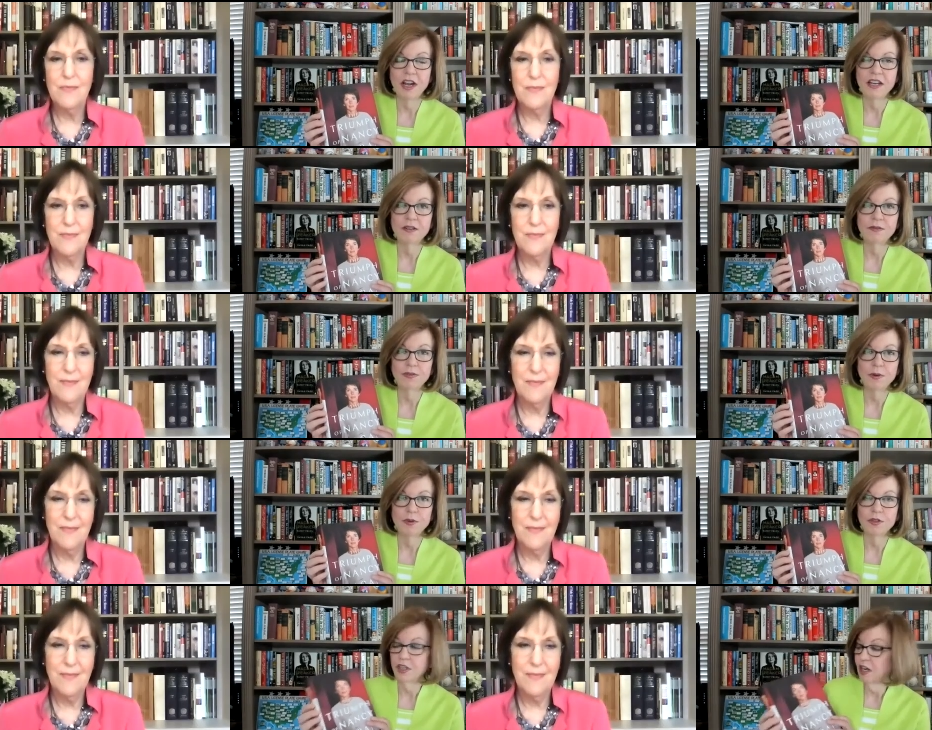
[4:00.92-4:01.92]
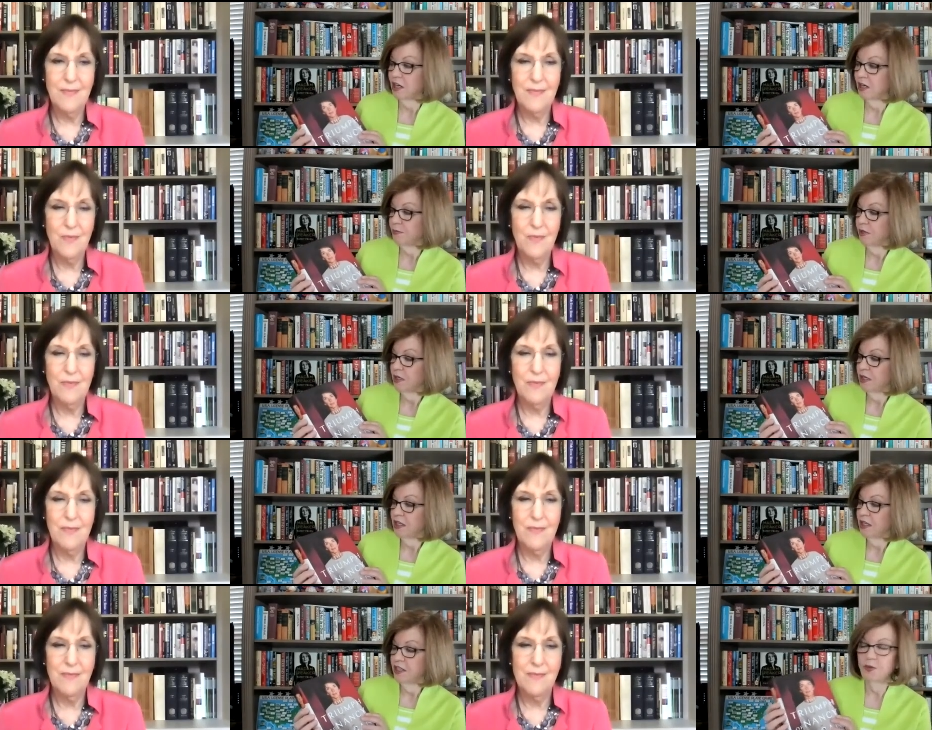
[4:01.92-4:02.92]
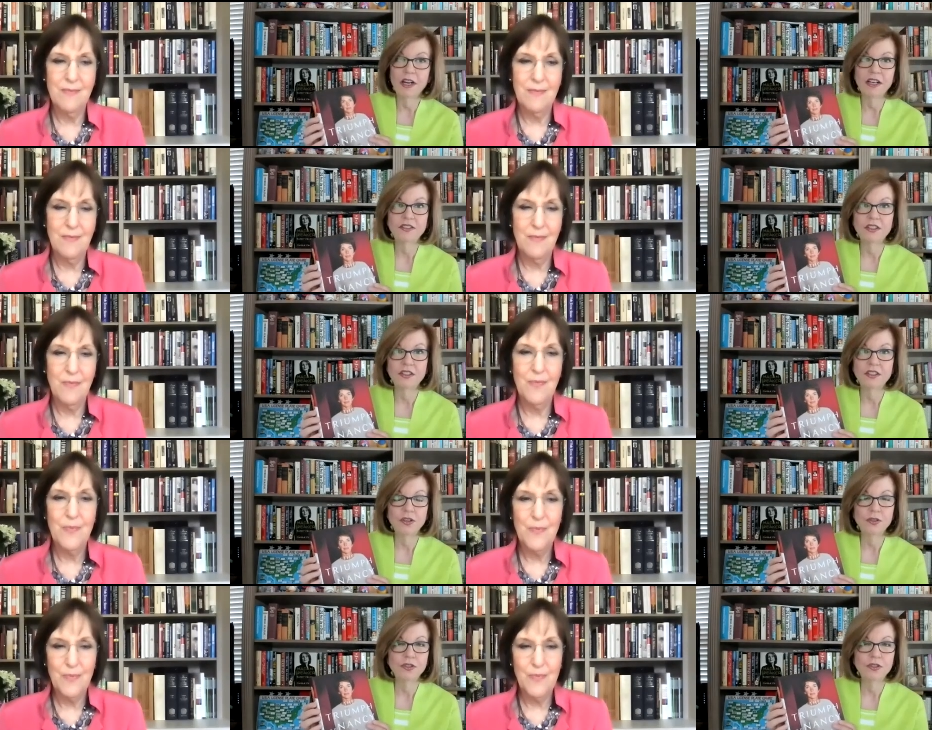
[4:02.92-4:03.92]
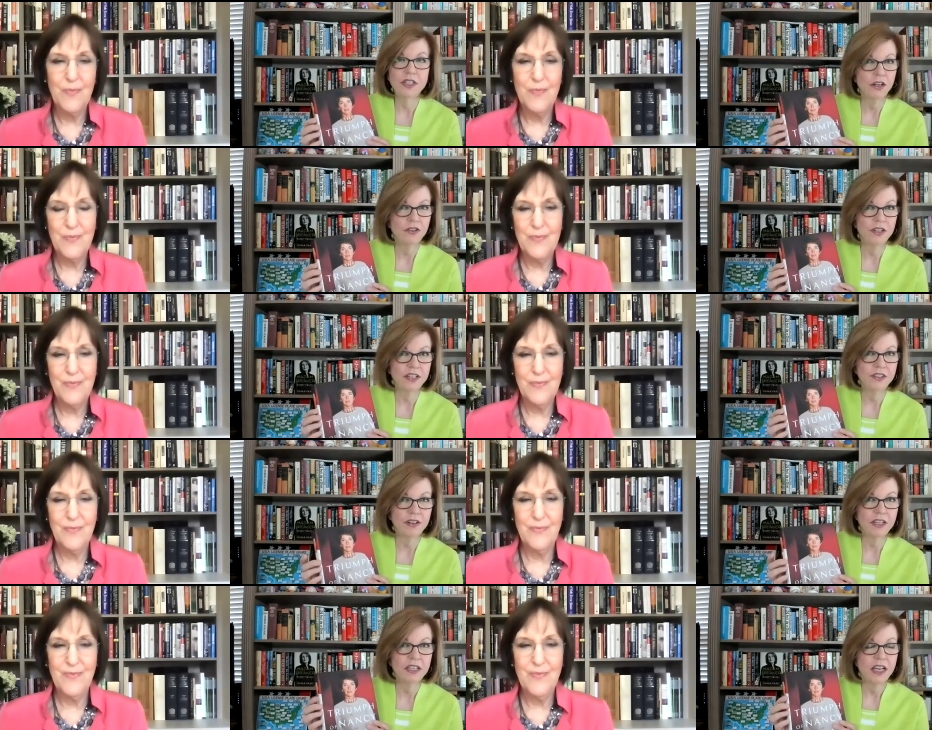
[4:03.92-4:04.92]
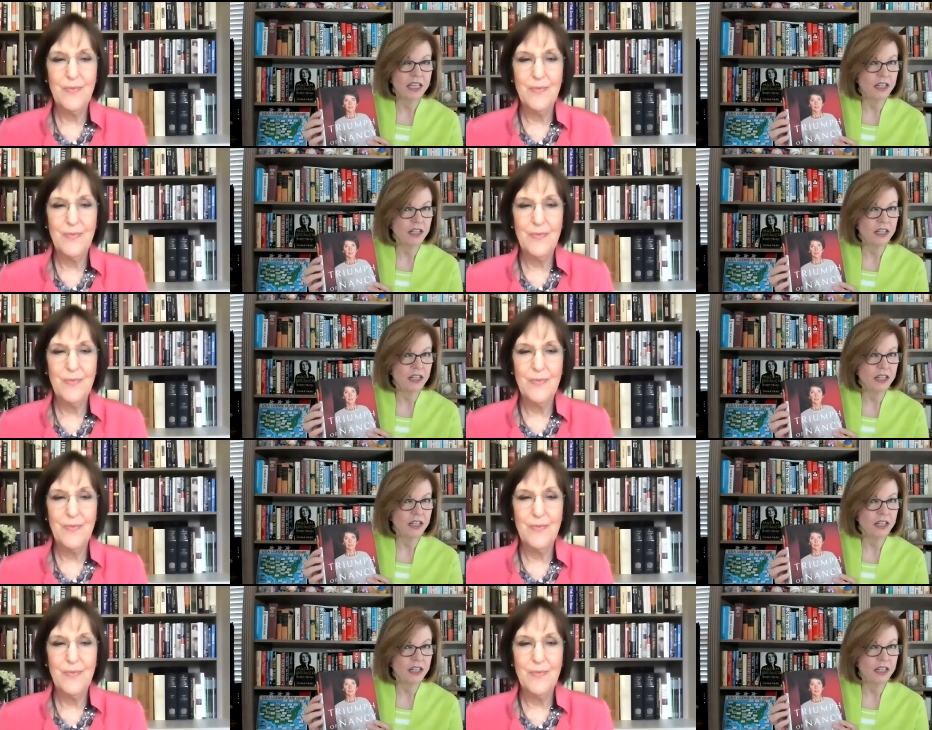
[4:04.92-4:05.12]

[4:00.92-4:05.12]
Speaker 1: Reagan from her time in the White House. It shows a younger Nancy Reagan.